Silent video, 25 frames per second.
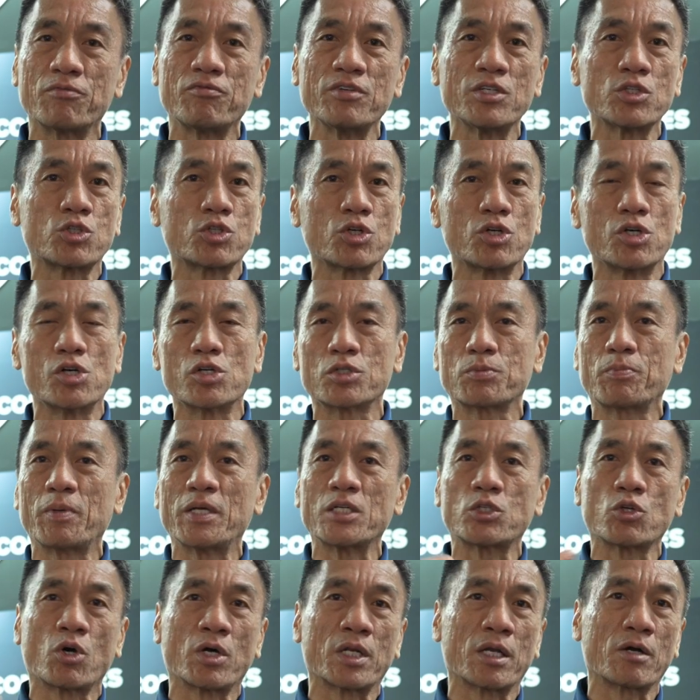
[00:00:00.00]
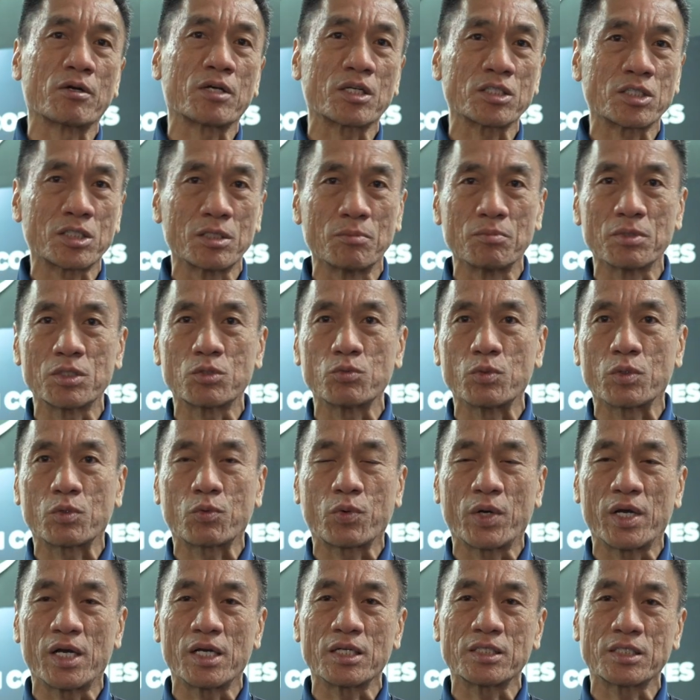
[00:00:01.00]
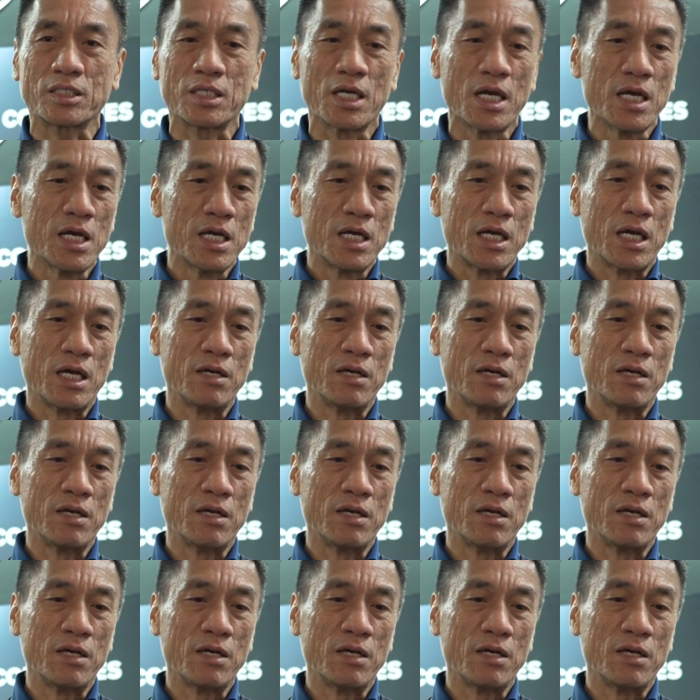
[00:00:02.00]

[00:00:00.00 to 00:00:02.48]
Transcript: features based on our customers' requests.